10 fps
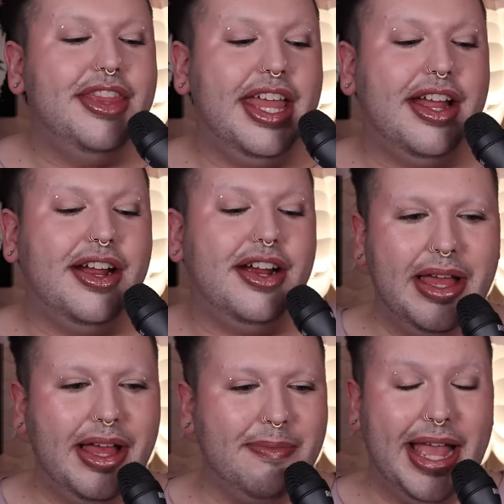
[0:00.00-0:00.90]
their
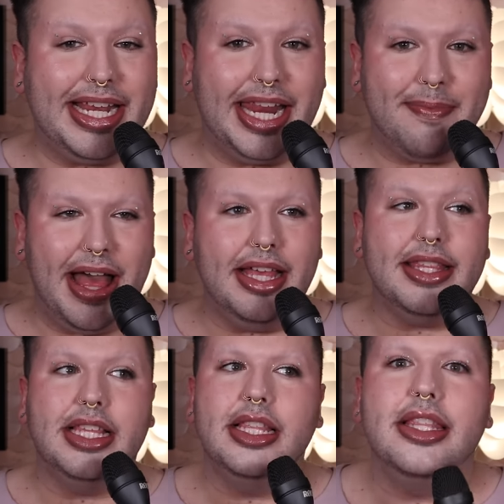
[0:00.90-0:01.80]
uh, magnetic
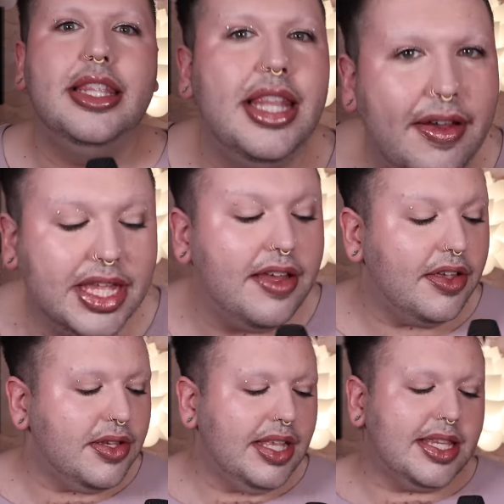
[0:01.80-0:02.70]
palettes. Love. And I
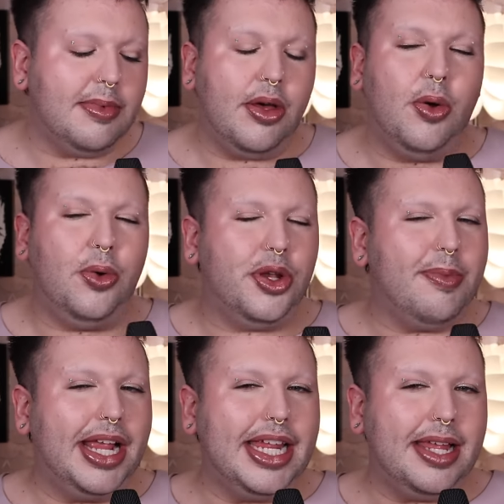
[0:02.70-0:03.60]
also had some older
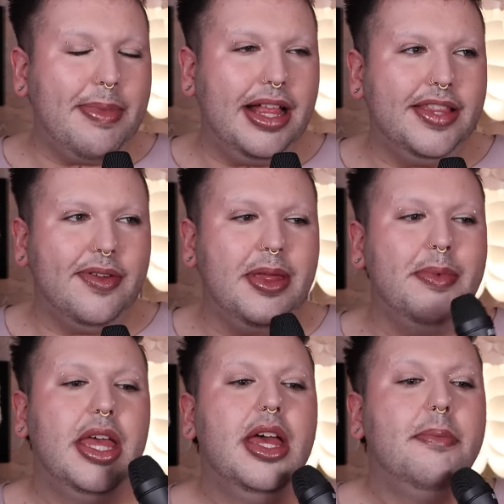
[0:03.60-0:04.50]
magnetic palettes from
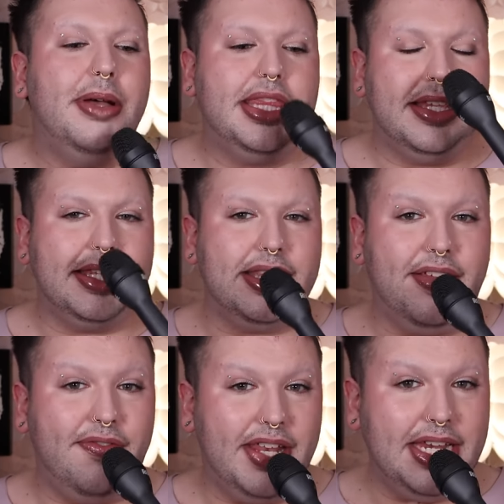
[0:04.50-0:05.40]
them, but the, the
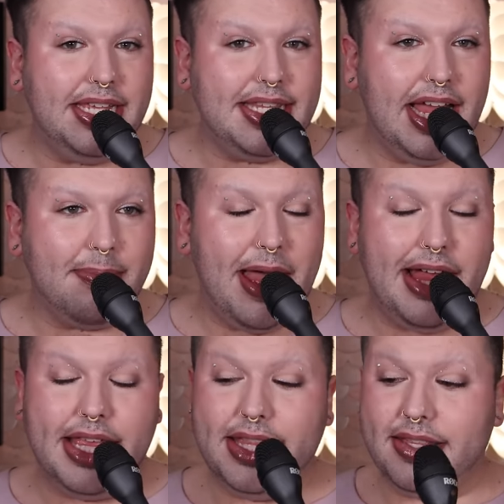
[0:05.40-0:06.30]
Infinity Stack
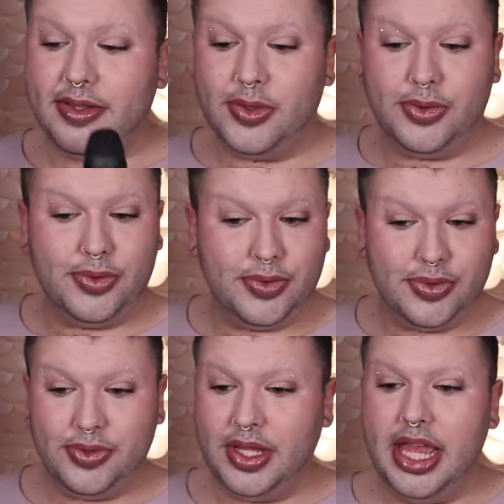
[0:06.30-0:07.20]
palettes
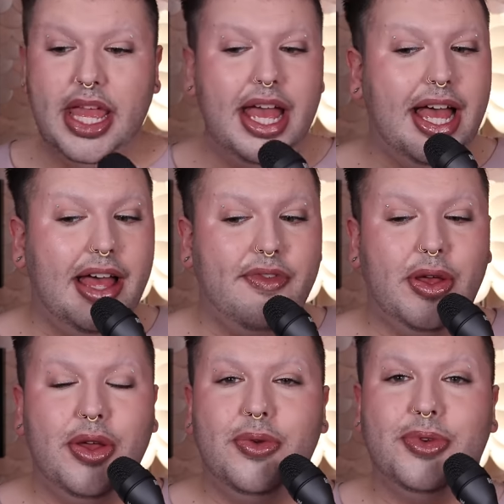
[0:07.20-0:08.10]
have
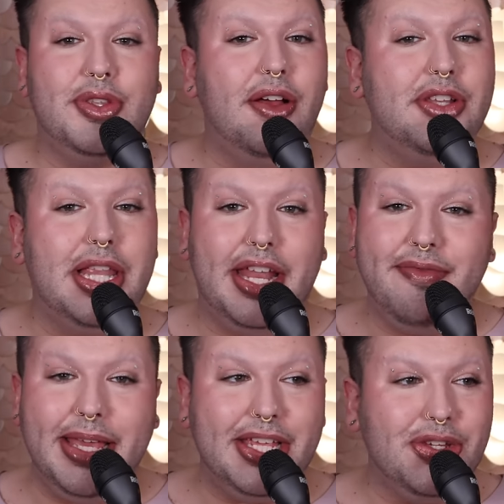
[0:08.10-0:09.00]
resolved a lot
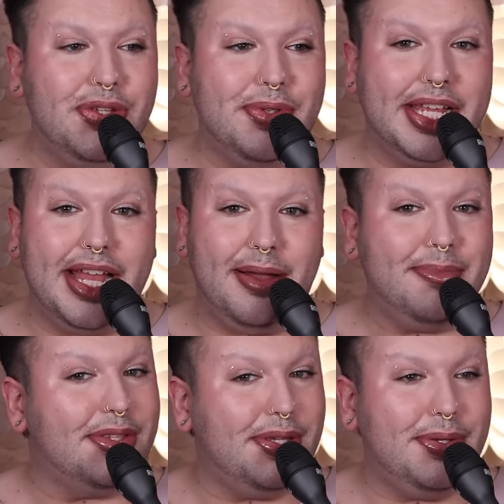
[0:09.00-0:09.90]
of my issues when it
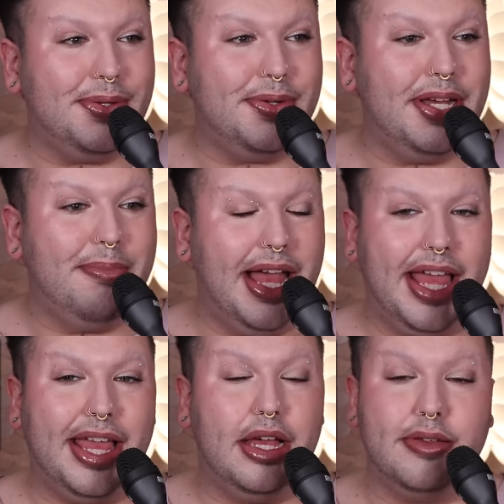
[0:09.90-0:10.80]
comes to
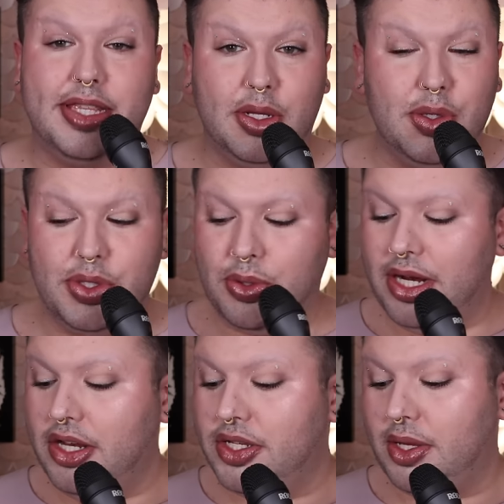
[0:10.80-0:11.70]
my single
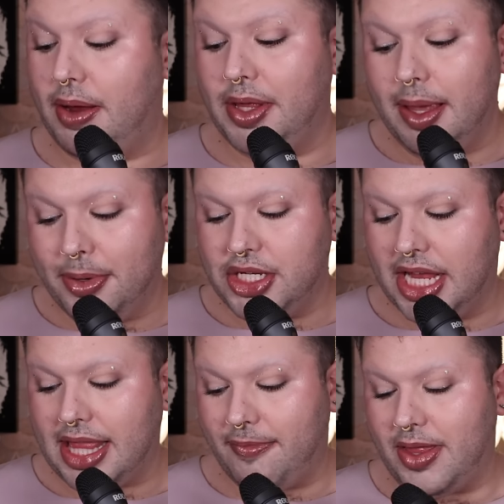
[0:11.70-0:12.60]
storage. So I really
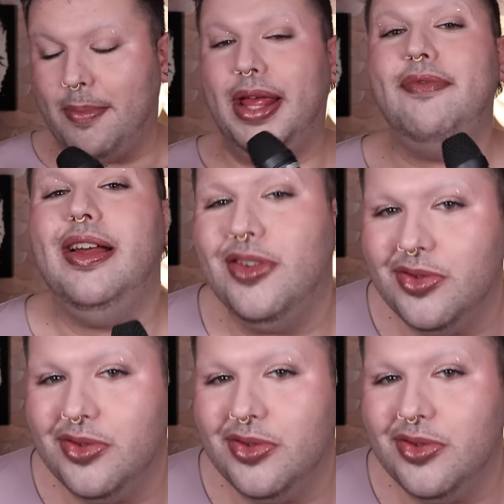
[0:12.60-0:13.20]
appreciate them for that, but I've never